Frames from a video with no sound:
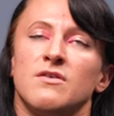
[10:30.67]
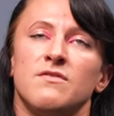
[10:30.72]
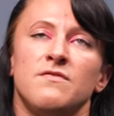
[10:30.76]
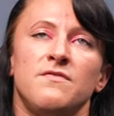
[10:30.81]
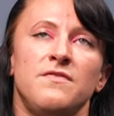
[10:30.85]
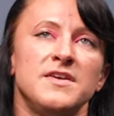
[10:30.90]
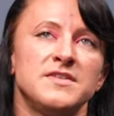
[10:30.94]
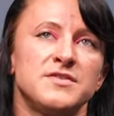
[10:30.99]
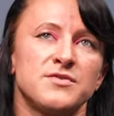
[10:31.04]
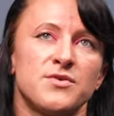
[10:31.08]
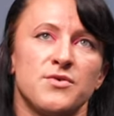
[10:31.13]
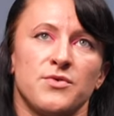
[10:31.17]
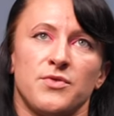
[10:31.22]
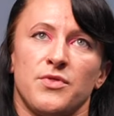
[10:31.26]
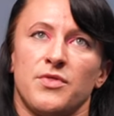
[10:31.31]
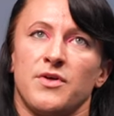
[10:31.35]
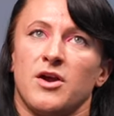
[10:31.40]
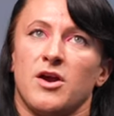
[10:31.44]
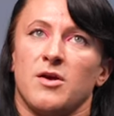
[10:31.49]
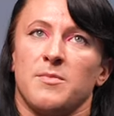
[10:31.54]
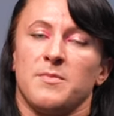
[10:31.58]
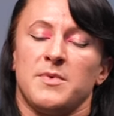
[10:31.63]
physical
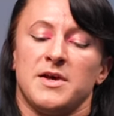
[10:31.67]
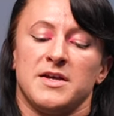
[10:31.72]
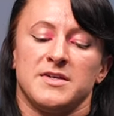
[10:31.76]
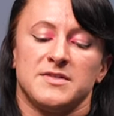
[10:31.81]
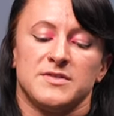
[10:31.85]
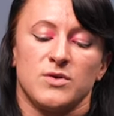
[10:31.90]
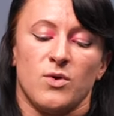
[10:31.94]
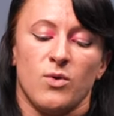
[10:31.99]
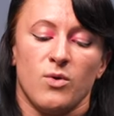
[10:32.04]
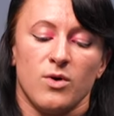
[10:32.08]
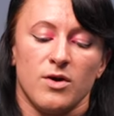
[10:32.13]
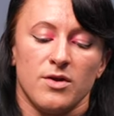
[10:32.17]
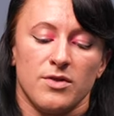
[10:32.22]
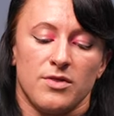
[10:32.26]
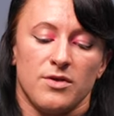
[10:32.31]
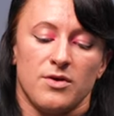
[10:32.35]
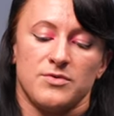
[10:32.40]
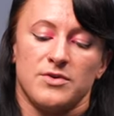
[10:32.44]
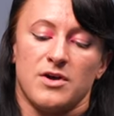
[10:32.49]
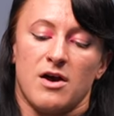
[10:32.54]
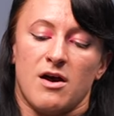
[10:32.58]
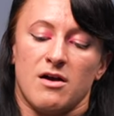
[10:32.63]
therapists,
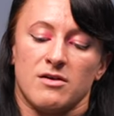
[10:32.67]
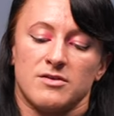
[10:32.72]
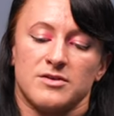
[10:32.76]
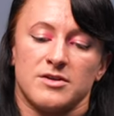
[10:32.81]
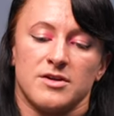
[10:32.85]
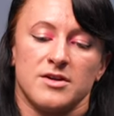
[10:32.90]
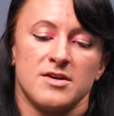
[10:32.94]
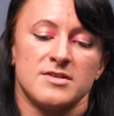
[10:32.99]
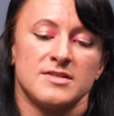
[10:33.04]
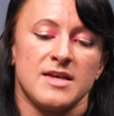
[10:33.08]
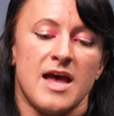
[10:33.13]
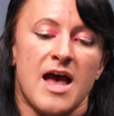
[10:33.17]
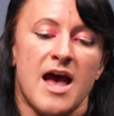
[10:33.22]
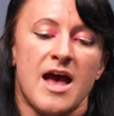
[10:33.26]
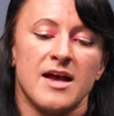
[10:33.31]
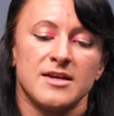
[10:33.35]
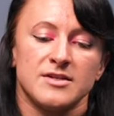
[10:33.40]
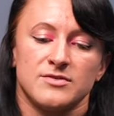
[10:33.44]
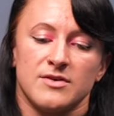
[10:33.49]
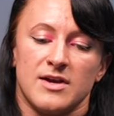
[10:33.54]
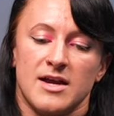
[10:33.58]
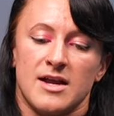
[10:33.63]
ortho doctors,
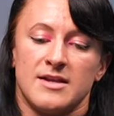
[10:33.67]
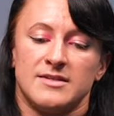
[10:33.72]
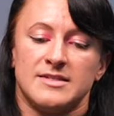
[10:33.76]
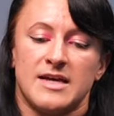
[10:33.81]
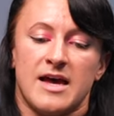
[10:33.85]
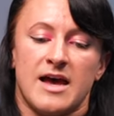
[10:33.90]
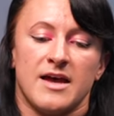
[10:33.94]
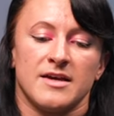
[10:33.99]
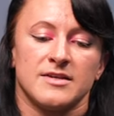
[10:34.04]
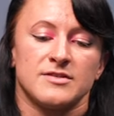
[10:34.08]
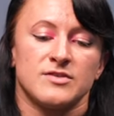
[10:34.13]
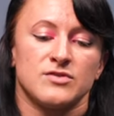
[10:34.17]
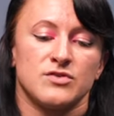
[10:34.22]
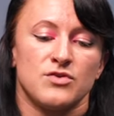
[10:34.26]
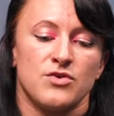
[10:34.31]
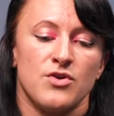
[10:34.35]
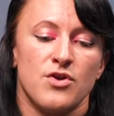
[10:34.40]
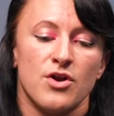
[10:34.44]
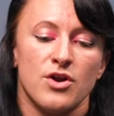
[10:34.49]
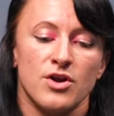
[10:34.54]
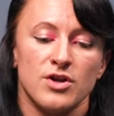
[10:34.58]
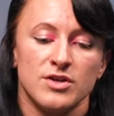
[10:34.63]
x ray techs,
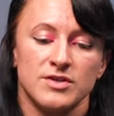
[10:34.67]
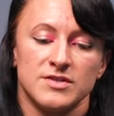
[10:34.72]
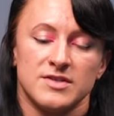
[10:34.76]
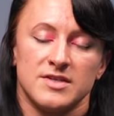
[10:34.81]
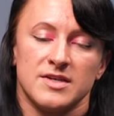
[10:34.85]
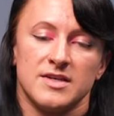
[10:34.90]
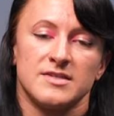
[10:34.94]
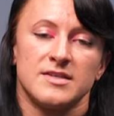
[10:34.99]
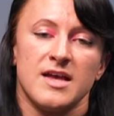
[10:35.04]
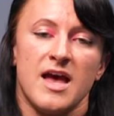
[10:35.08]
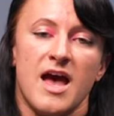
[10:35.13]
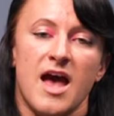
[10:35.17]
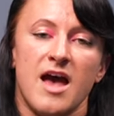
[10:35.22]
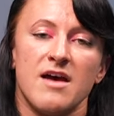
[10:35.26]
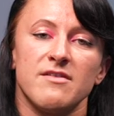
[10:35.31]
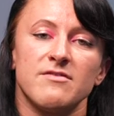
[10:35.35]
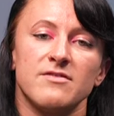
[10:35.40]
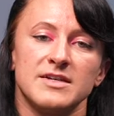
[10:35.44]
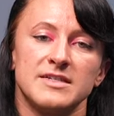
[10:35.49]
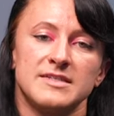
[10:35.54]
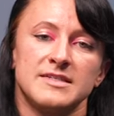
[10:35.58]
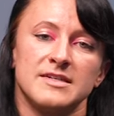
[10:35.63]
nurses,
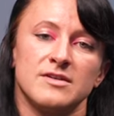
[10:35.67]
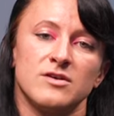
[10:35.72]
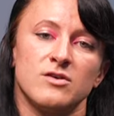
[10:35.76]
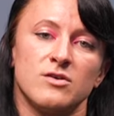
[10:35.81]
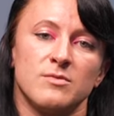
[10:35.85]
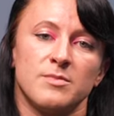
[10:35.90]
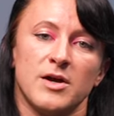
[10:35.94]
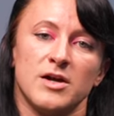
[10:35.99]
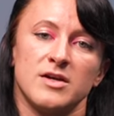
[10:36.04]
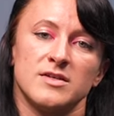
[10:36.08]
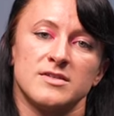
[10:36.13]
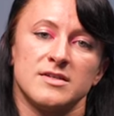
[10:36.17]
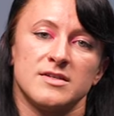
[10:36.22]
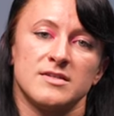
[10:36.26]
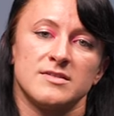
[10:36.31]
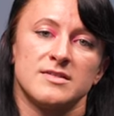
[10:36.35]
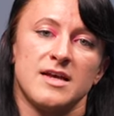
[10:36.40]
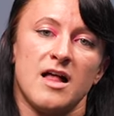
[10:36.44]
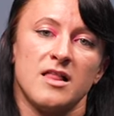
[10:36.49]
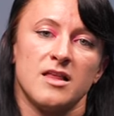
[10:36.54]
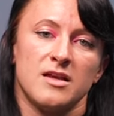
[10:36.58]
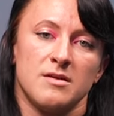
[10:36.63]
every single person
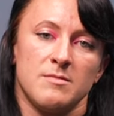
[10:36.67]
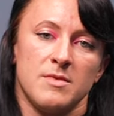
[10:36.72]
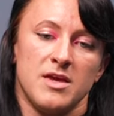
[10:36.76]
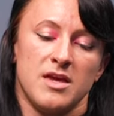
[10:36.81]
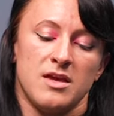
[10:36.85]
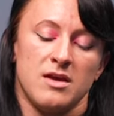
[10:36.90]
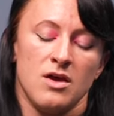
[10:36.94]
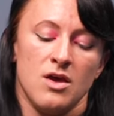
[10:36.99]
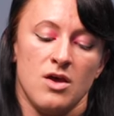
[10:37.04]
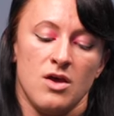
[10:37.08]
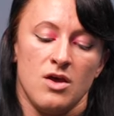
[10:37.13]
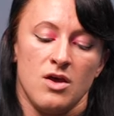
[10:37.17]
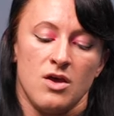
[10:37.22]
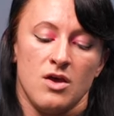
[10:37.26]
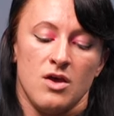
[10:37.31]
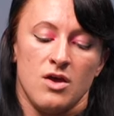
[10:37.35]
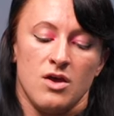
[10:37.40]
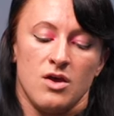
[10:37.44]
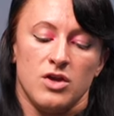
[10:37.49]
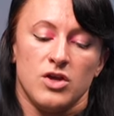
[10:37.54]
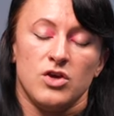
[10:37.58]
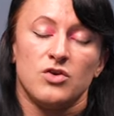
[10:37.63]
telling me
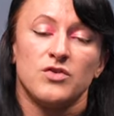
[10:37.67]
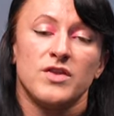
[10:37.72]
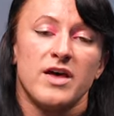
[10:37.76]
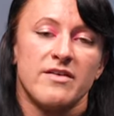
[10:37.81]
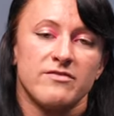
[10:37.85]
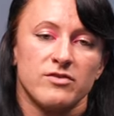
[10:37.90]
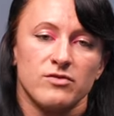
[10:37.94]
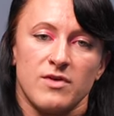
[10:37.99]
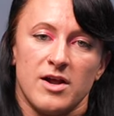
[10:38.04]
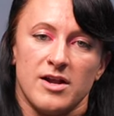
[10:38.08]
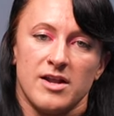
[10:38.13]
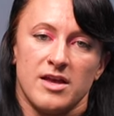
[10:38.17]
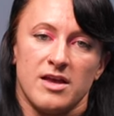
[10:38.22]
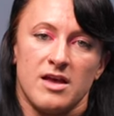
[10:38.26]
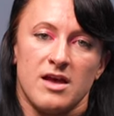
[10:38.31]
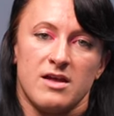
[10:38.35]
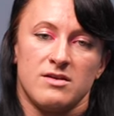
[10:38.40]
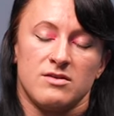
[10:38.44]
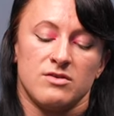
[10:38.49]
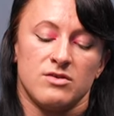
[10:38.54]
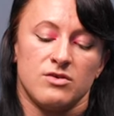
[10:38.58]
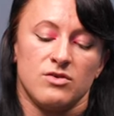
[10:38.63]
You'll never run
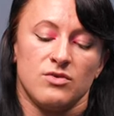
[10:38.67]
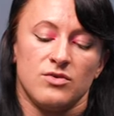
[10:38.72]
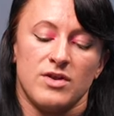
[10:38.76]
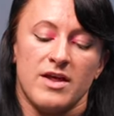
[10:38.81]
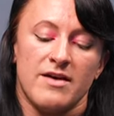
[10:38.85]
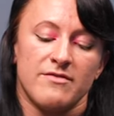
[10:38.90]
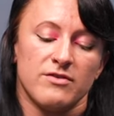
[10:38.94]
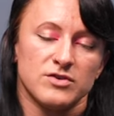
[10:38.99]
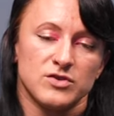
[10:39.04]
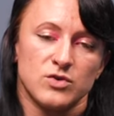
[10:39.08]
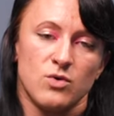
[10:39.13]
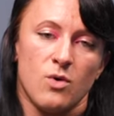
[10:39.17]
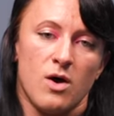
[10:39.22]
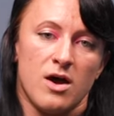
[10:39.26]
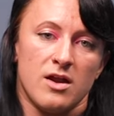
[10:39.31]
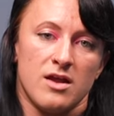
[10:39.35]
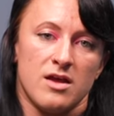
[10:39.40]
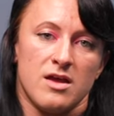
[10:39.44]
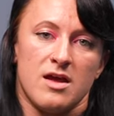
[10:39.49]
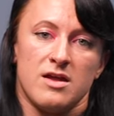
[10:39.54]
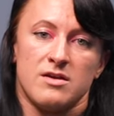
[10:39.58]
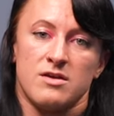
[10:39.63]
again. You'll never squat
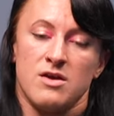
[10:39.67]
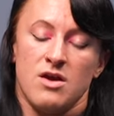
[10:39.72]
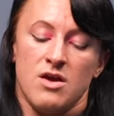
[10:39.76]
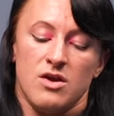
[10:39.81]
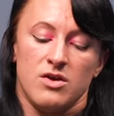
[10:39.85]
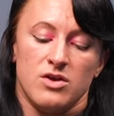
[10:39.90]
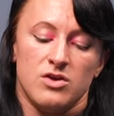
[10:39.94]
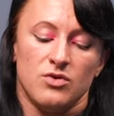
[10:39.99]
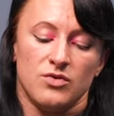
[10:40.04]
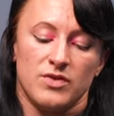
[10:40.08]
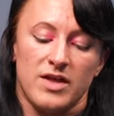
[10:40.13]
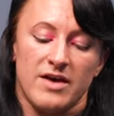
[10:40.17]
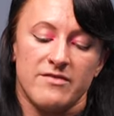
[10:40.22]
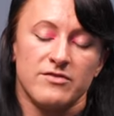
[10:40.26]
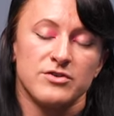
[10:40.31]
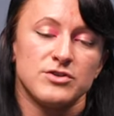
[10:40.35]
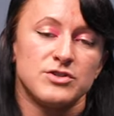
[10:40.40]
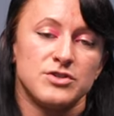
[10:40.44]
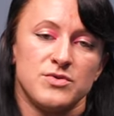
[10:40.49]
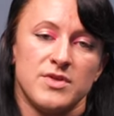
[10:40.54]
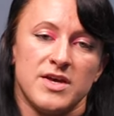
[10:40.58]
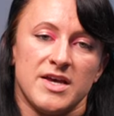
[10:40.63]
again. You'll never
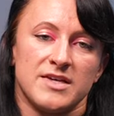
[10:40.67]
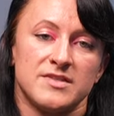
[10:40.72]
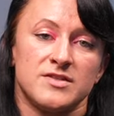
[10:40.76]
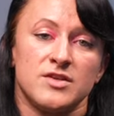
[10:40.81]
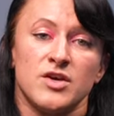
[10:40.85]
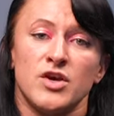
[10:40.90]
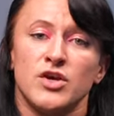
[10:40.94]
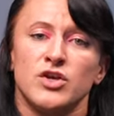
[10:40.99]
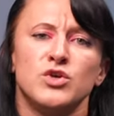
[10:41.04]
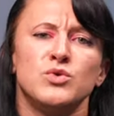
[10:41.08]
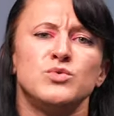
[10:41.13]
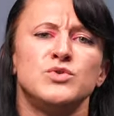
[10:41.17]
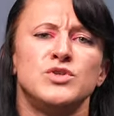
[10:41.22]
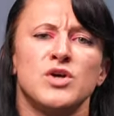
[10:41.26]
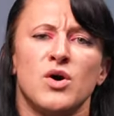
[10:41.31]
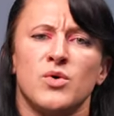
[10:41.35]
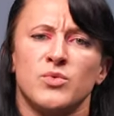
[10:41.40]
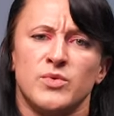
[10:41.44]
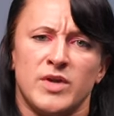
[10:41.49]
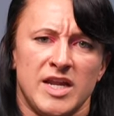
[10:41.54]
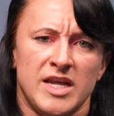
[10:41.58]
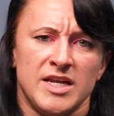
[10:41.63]
do this. You
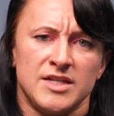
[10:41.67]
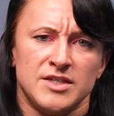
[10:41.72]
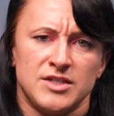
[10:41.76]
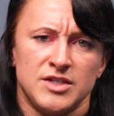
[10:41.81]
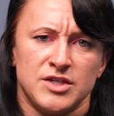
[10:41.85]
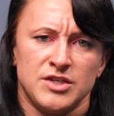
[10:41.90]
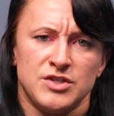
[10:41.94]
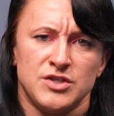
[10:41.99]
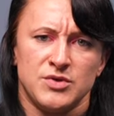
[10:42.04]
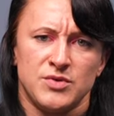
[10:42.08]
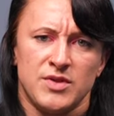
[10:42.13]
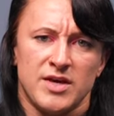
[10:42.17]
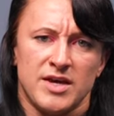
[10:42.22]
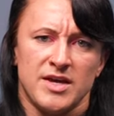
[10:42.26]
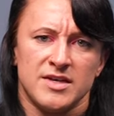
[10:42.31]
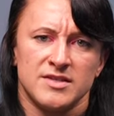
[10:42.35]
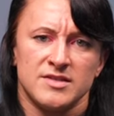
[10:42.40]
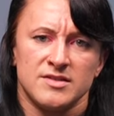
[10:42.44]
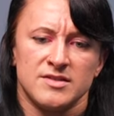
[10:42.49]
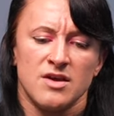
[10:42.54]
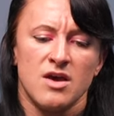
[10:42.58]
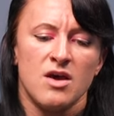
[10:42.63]
don't need to do
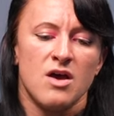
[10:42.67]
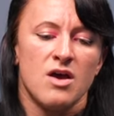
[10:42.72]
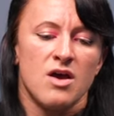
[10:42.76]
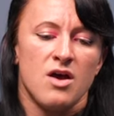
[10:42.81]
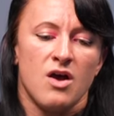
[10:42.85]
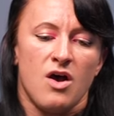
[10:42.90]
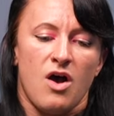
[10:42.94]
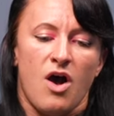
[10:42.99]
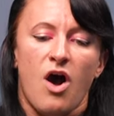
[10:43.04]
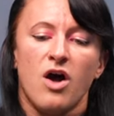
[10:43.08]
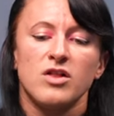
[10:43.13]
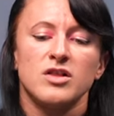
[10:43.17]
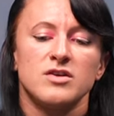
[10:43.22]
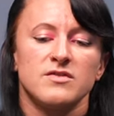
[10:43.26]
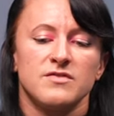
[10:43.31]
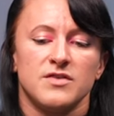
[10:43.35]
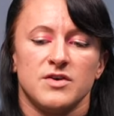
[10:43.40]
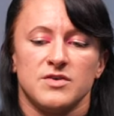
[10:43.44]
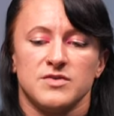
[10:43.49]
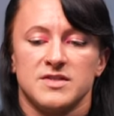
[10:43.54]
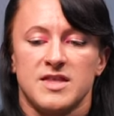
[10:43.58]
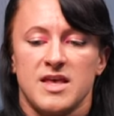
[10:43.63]
this. All of
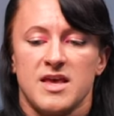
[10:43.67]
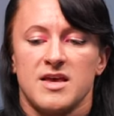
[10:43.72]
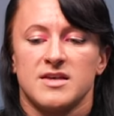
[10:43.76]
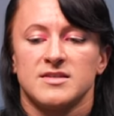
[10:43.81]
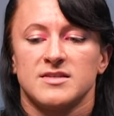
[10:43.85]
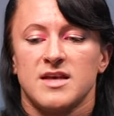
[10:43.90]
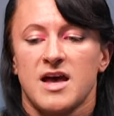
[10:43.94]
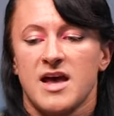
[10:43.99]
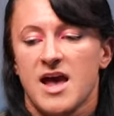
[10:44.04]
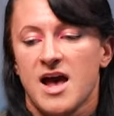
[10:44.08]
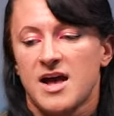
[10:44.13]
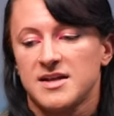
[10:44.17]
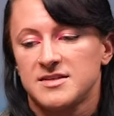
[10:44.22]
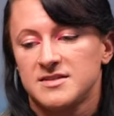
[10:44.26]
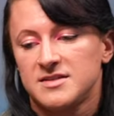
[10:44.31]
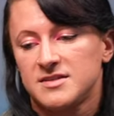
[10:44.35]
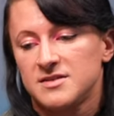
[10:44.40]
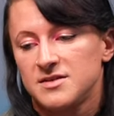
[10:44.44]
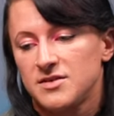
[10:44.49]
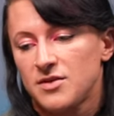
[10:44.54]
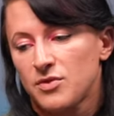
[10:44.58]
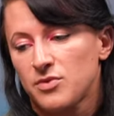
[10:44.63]
those things I had
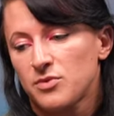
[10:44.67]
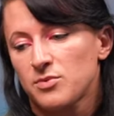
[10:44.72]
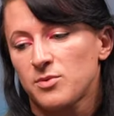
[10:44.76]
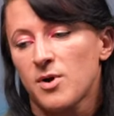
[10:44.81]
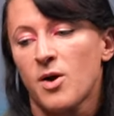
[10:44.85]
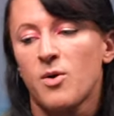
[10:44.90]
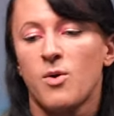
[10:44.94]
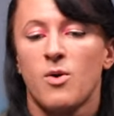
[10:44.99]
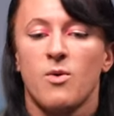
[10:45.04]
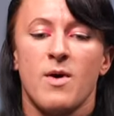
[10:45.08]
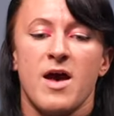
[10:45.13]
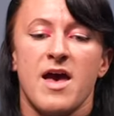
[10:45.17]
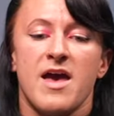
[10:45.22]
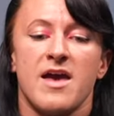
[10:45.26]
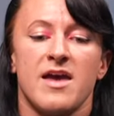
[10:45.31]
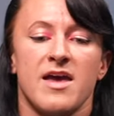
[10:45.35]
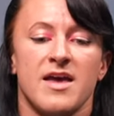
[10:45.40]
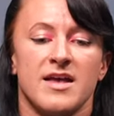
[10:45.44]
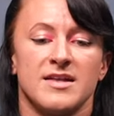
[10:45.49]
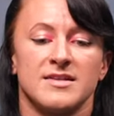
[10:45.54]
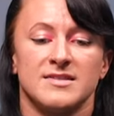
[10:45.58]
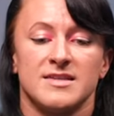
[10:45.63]
to throw
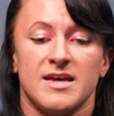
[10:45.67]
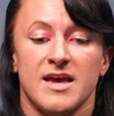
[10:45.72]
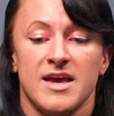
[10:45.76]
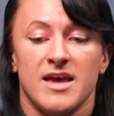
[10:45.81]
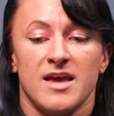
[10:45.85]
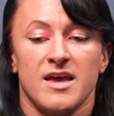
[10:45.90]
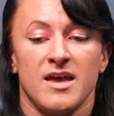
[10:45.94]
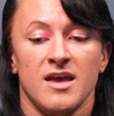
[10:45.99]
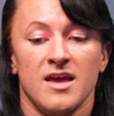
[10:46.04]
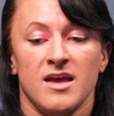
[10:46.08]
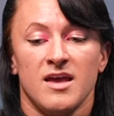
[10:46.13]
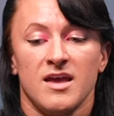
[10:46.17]
away and say,